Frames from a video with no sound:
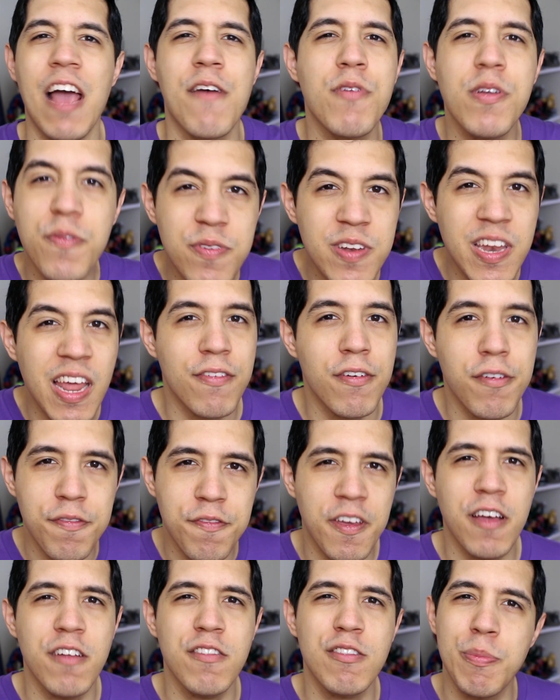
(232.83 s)
and we've never
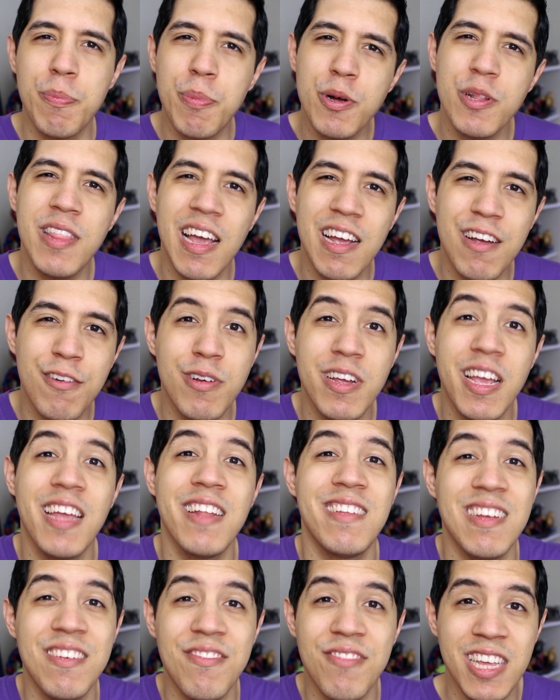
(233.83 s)
failed to put that
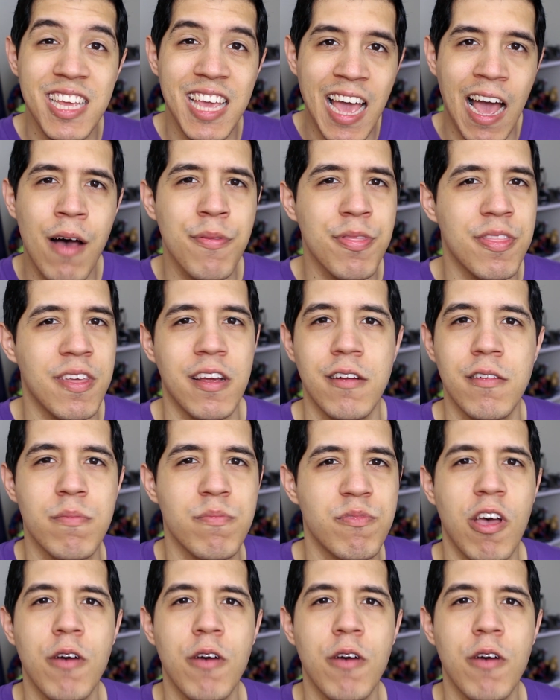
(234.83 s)
creativity out there.